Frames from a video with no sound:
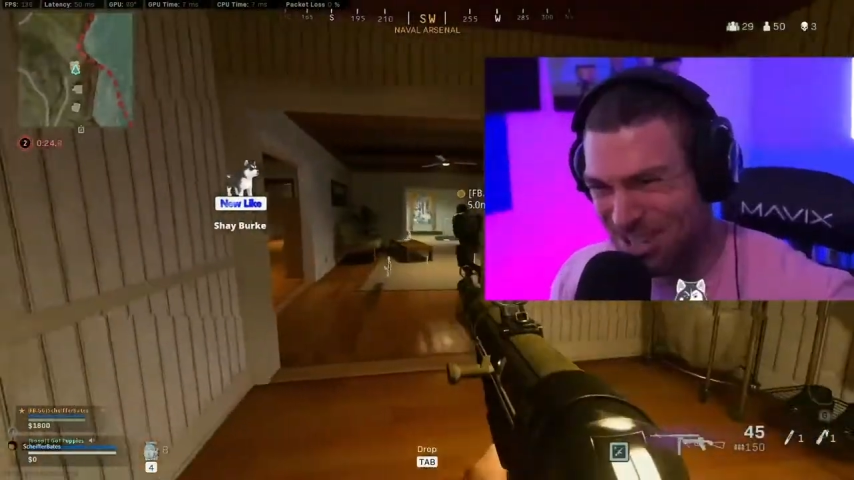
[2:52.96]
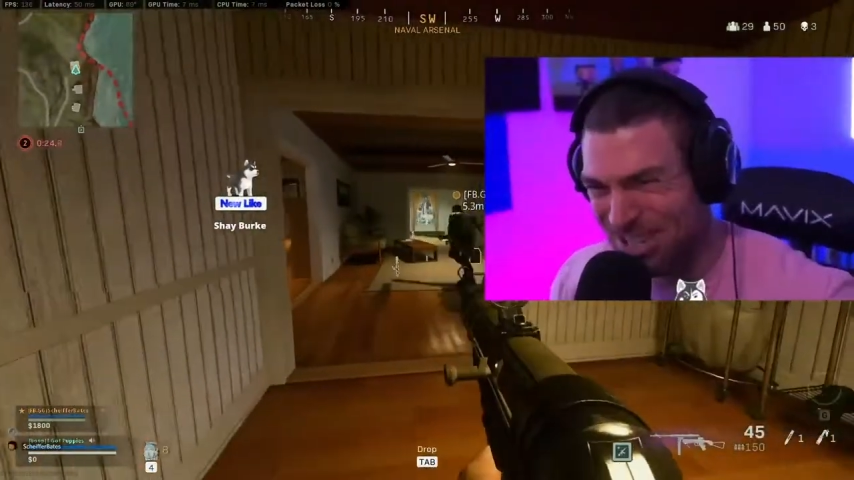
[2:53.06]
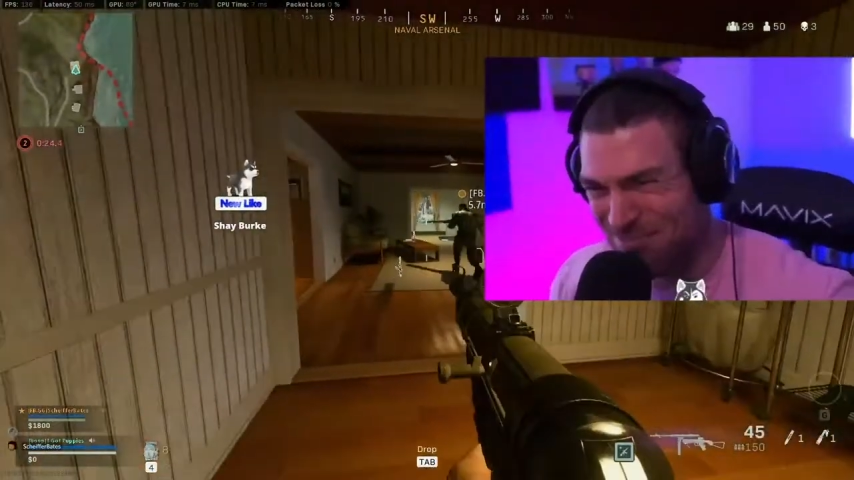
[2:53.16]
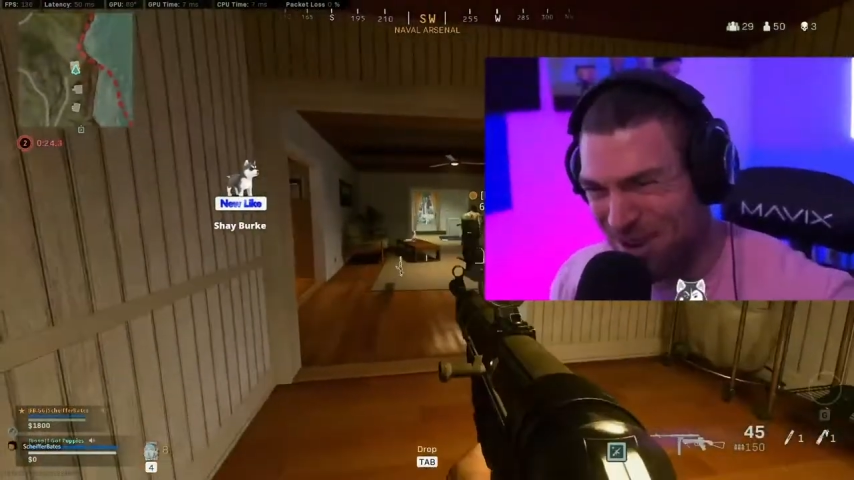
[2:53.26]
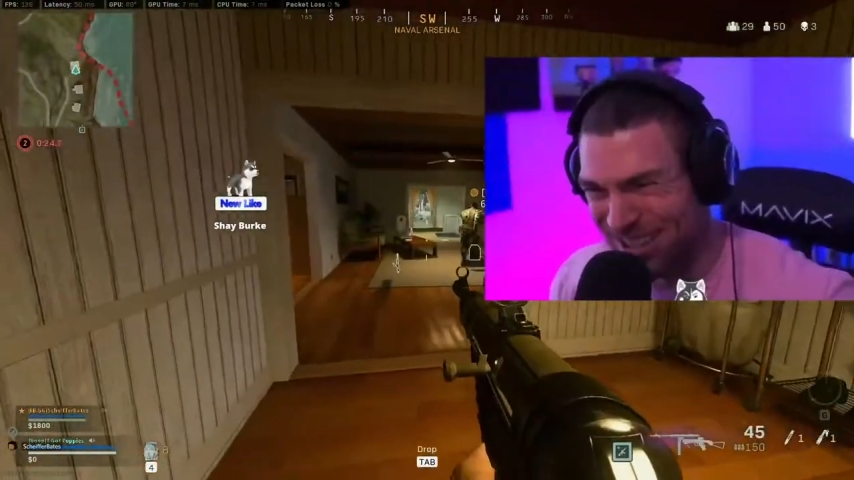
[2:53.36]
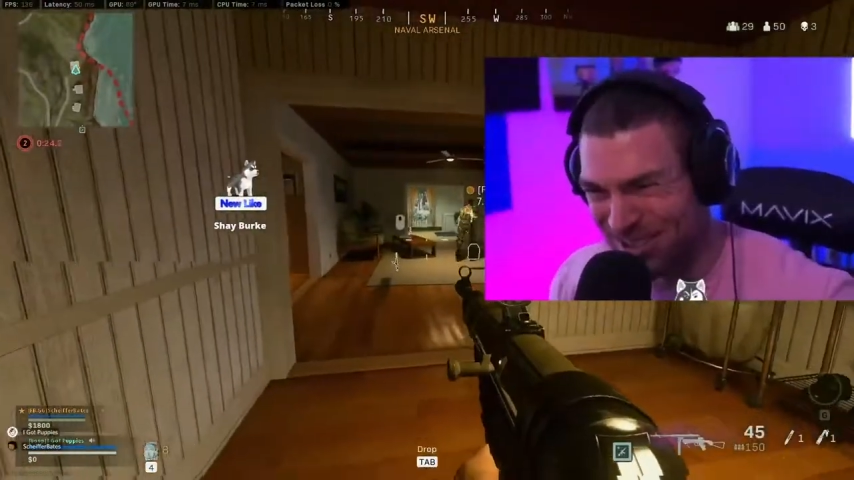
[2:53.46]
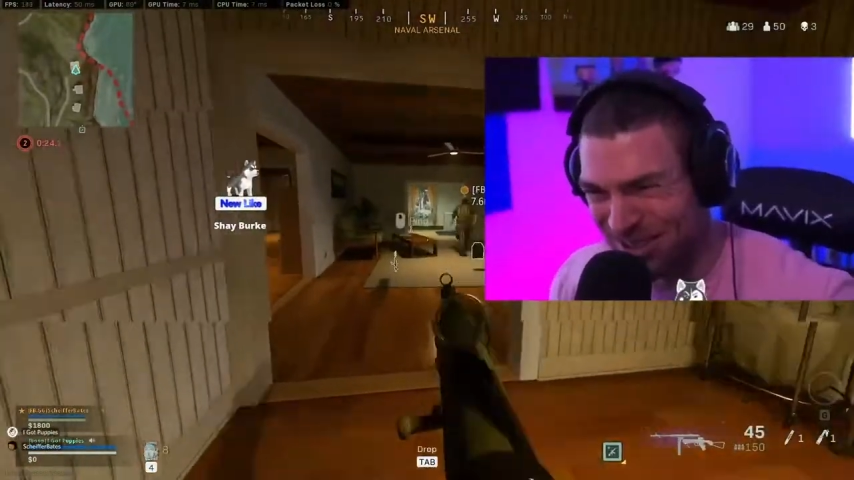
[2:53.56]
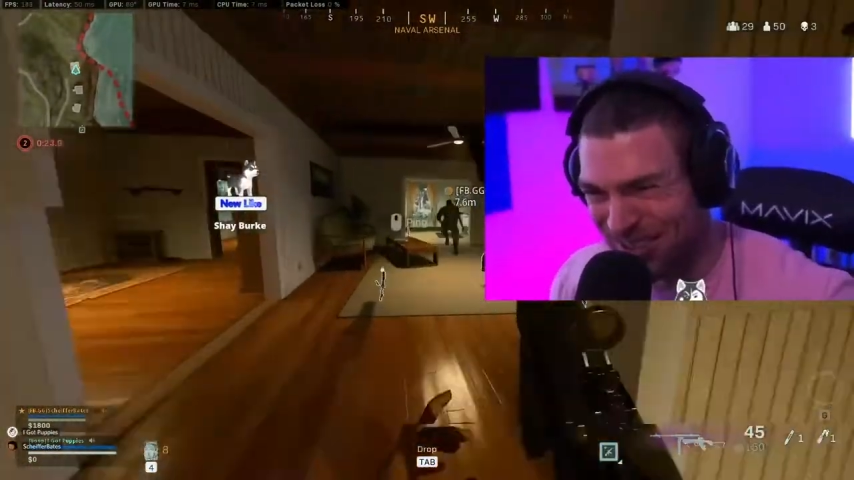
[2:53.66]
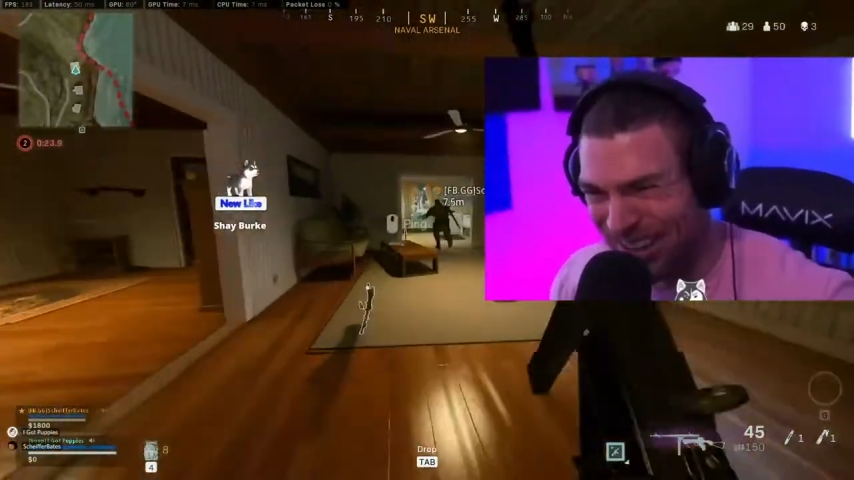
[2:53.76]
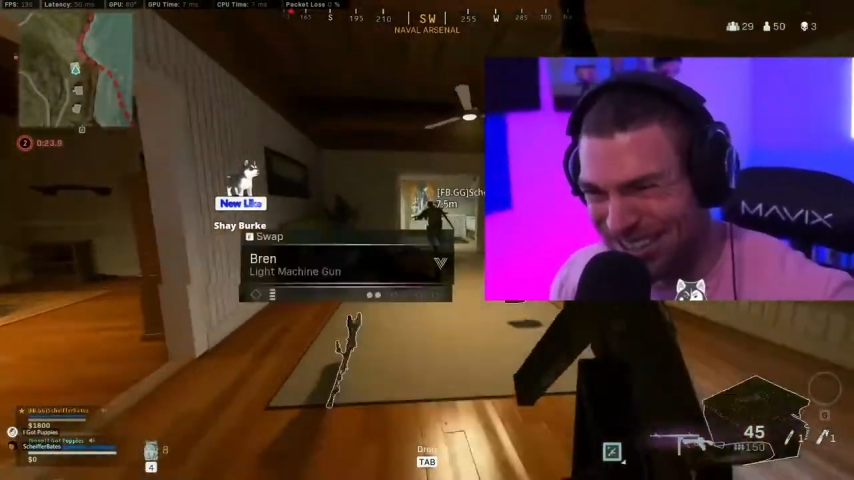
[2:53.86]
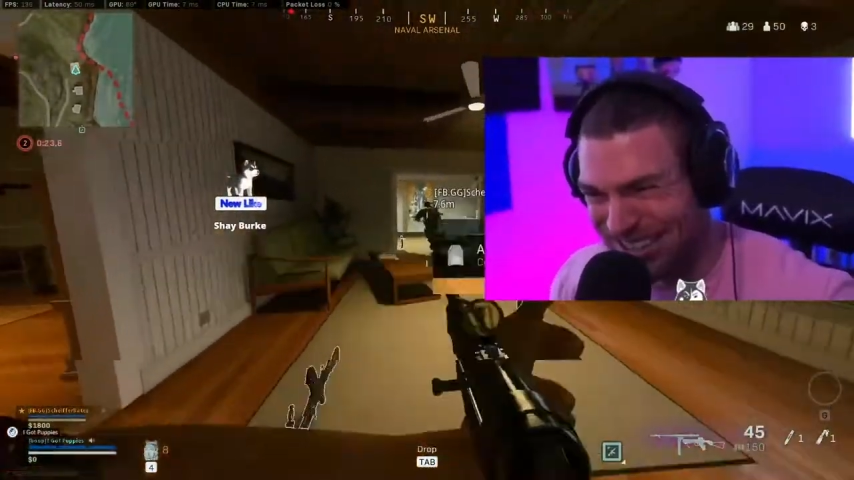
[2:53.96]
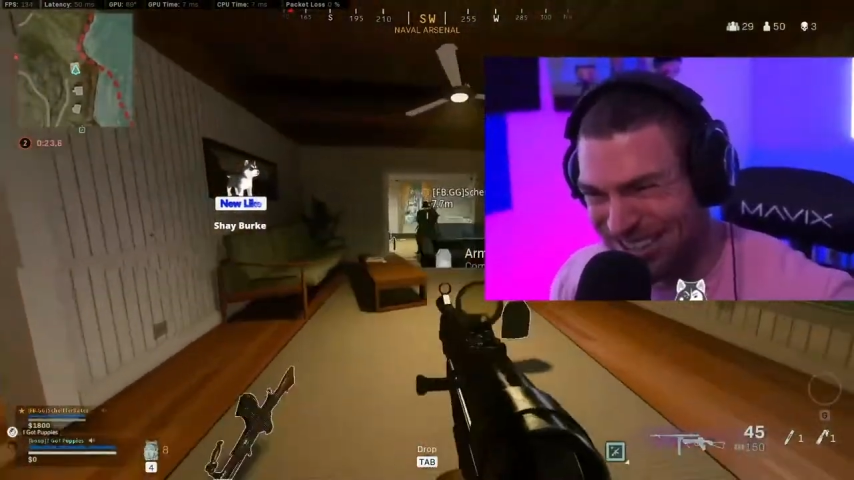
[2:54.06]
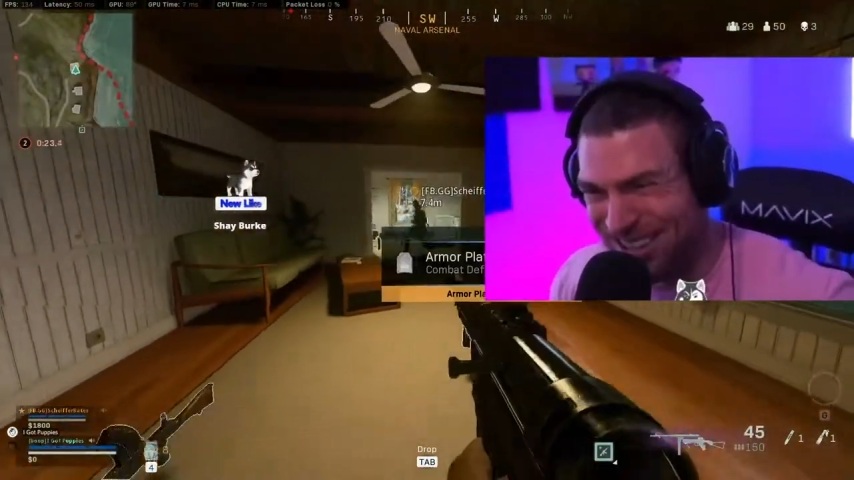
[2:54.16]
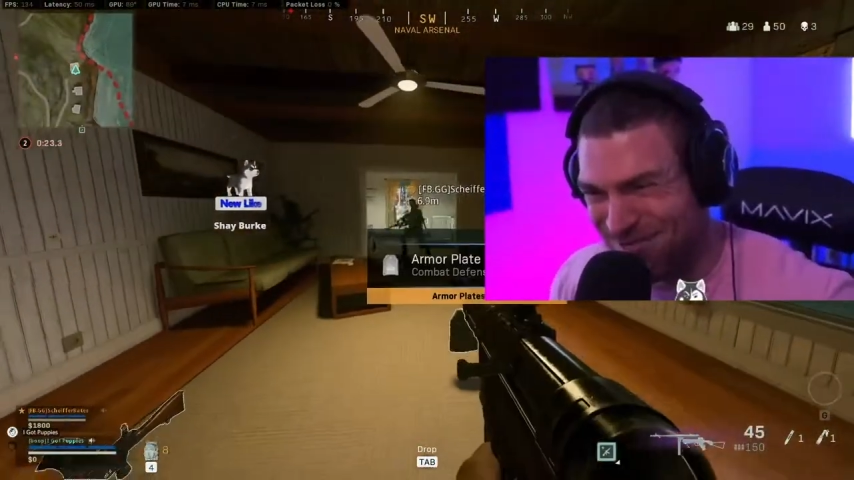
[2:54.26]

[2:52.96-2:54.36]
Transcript: we just pause real fast?